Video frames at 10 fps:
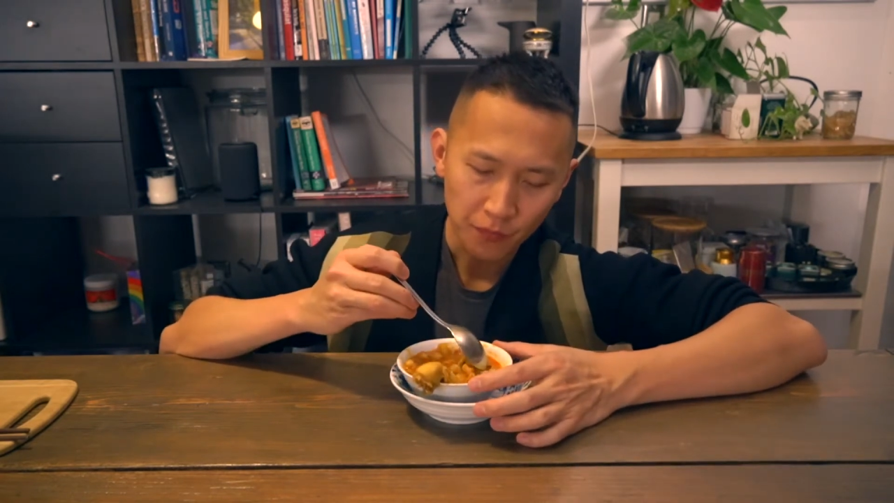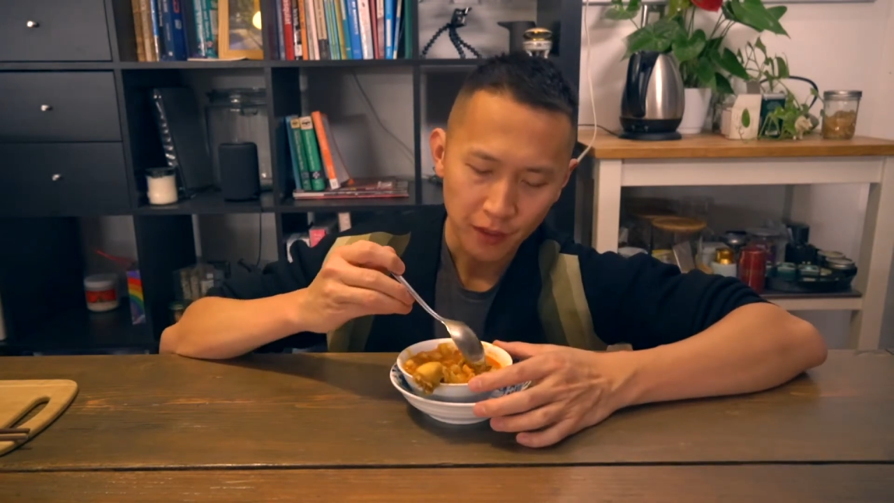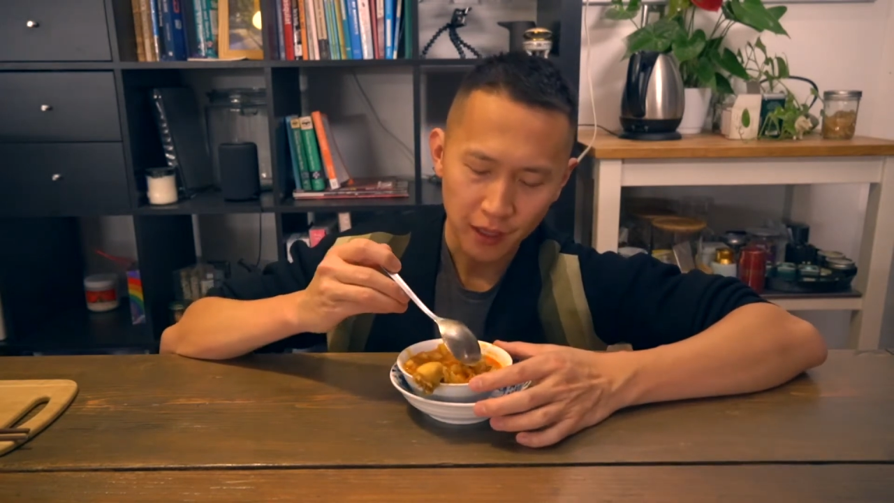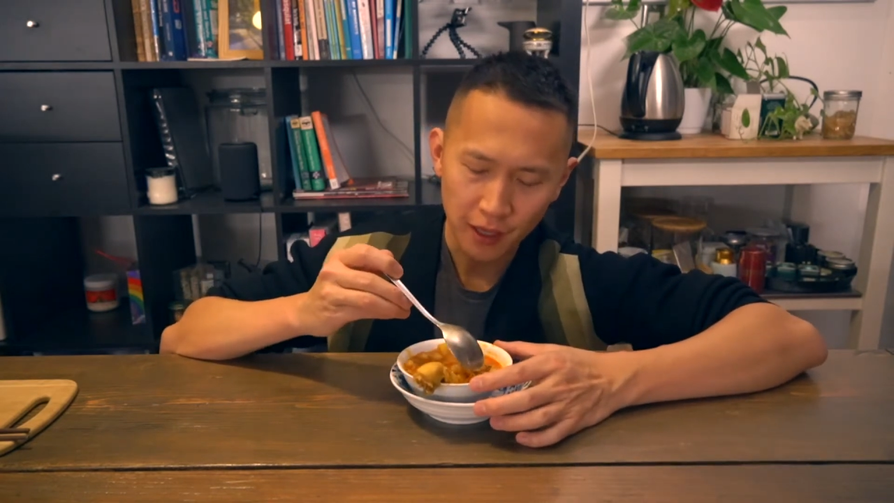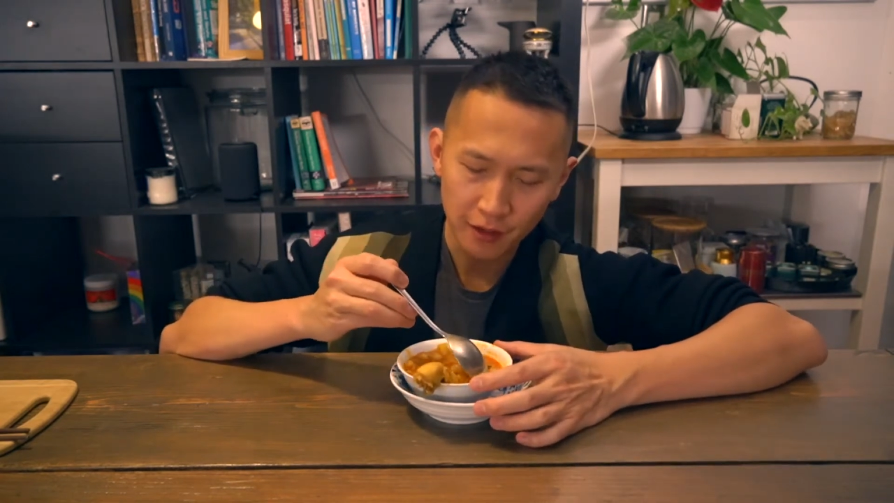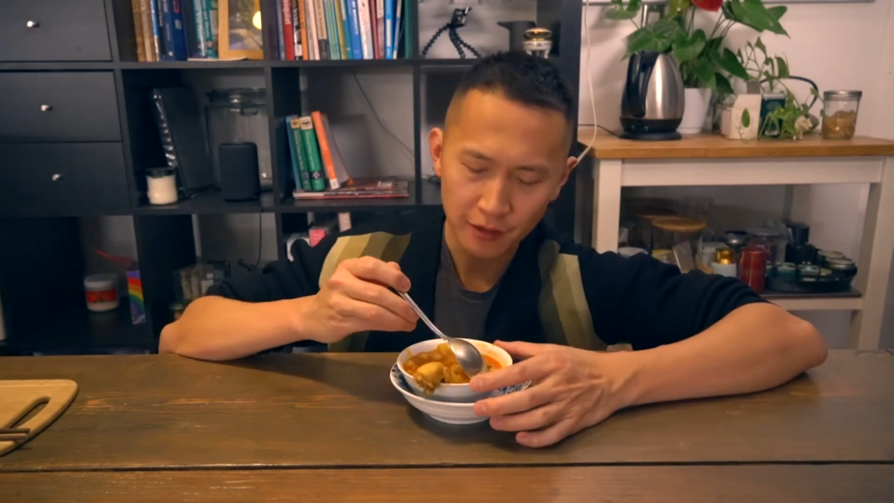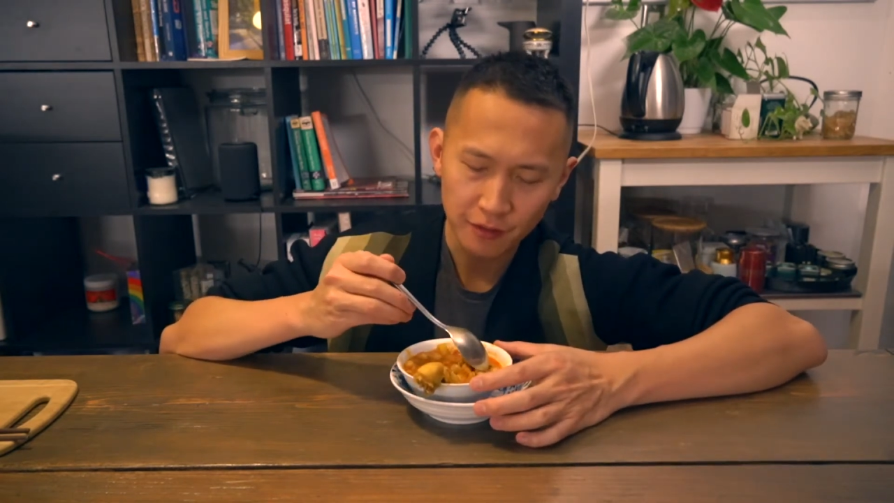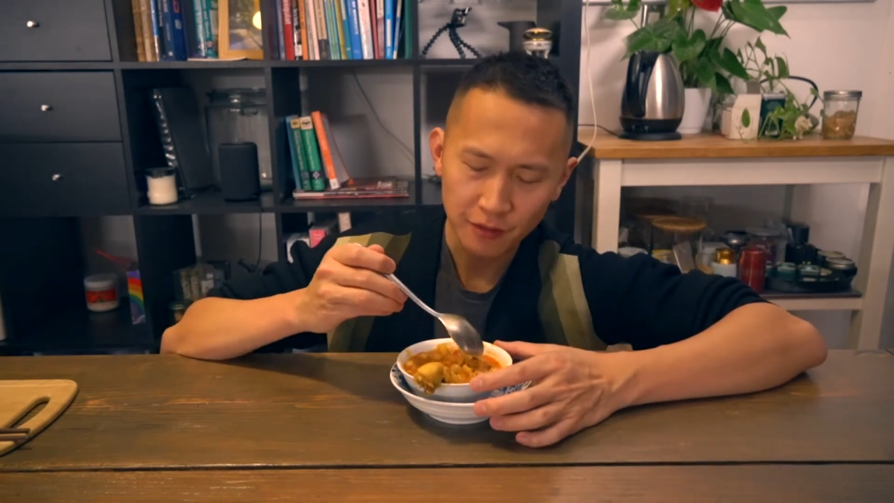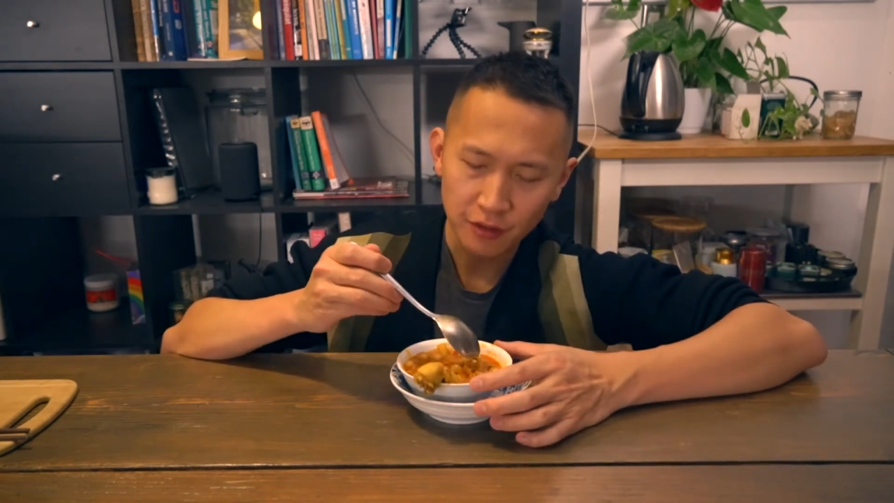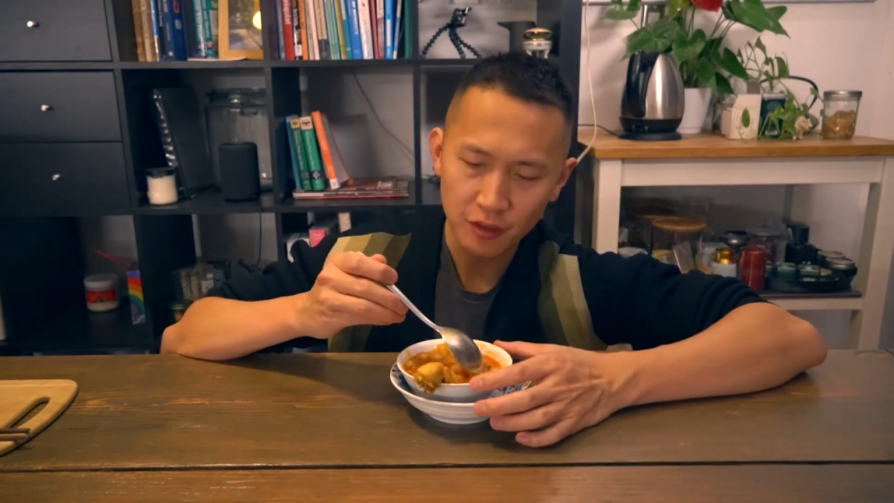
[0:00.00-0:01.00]

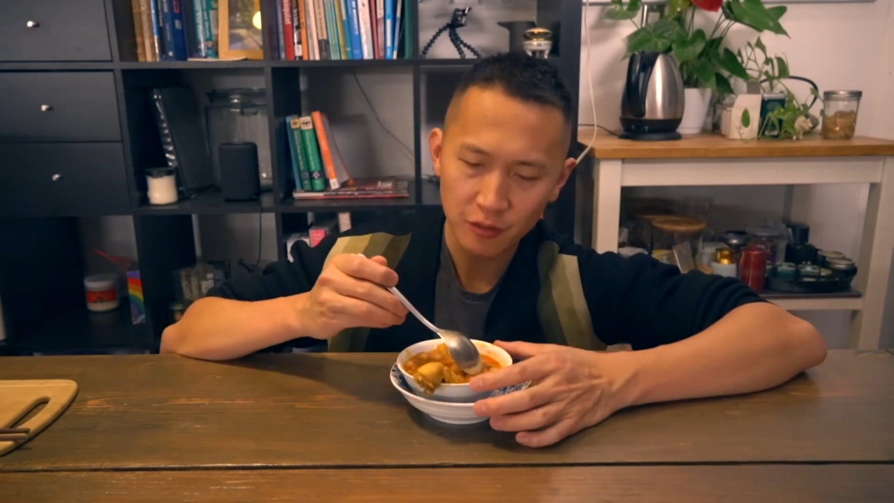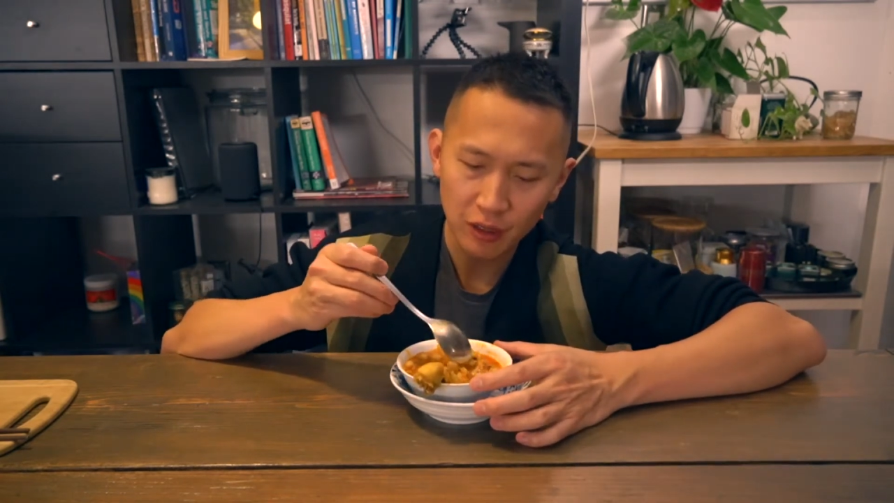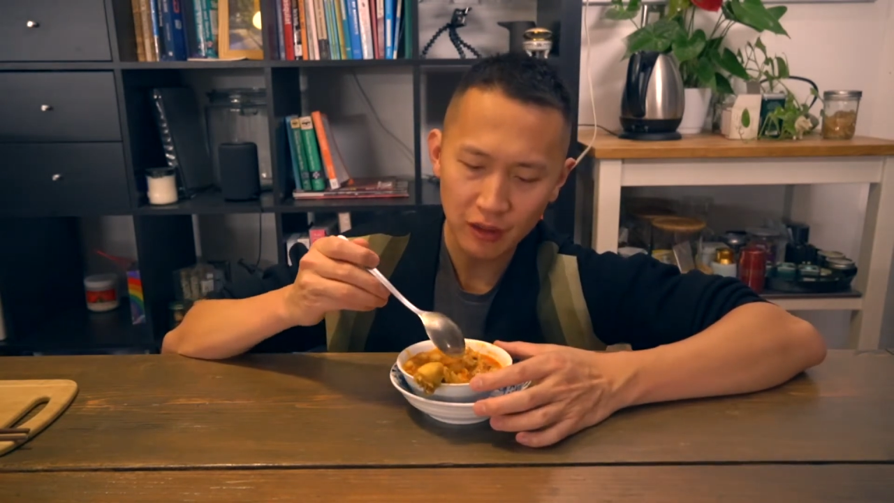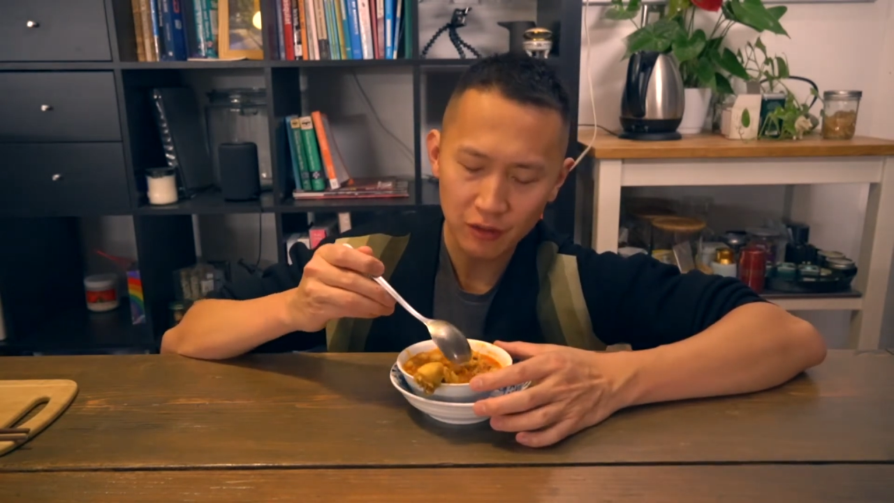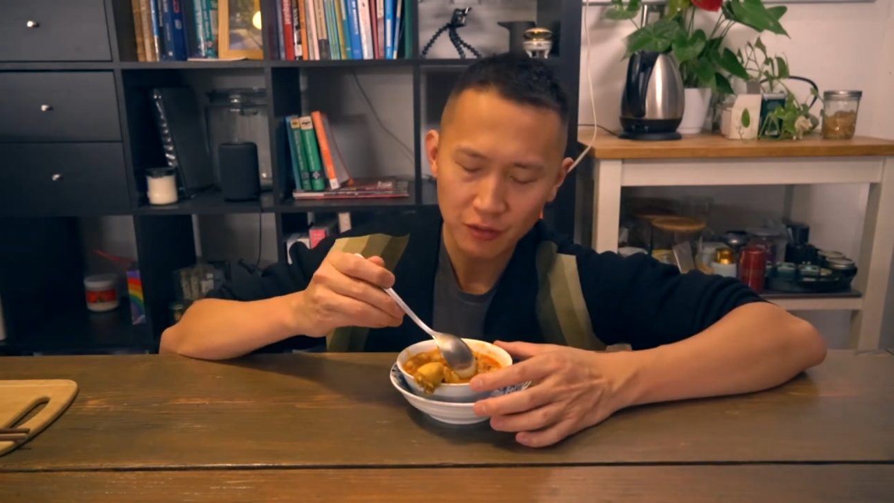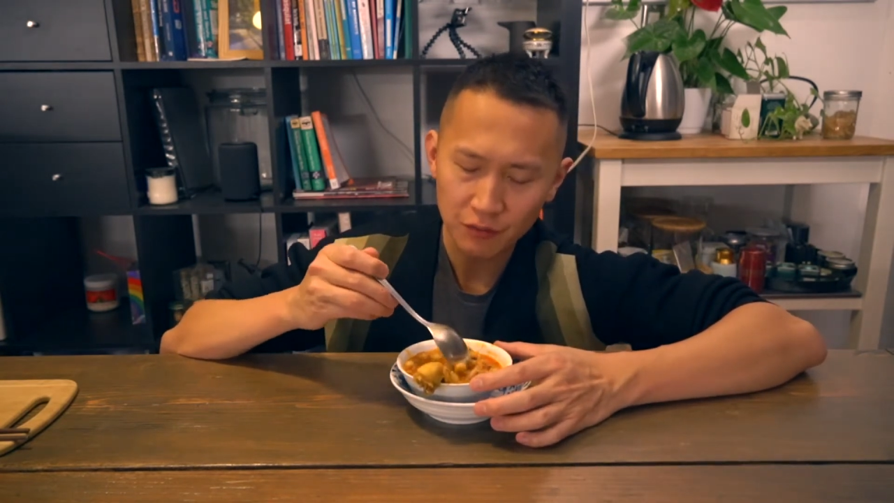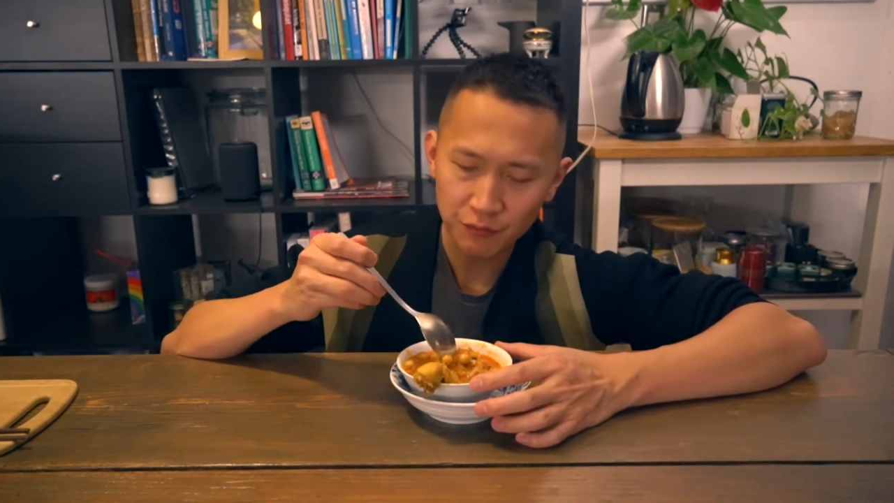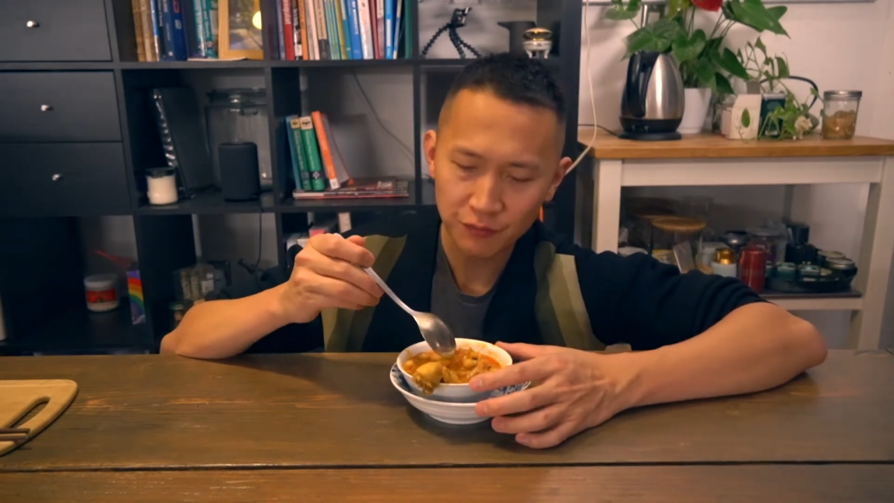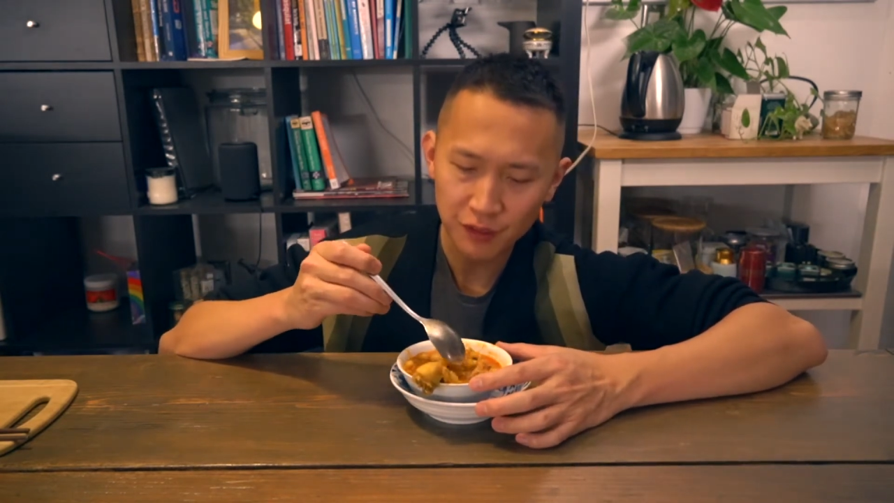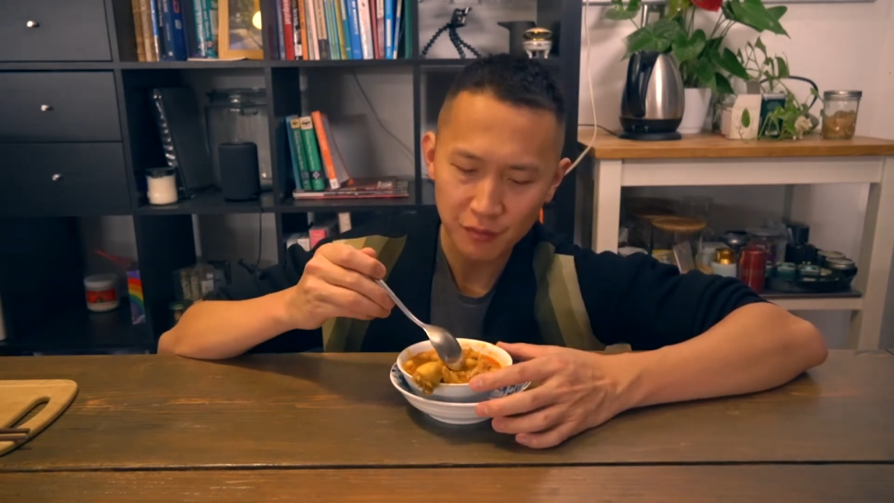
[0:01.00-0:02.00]
And you know, I think what's really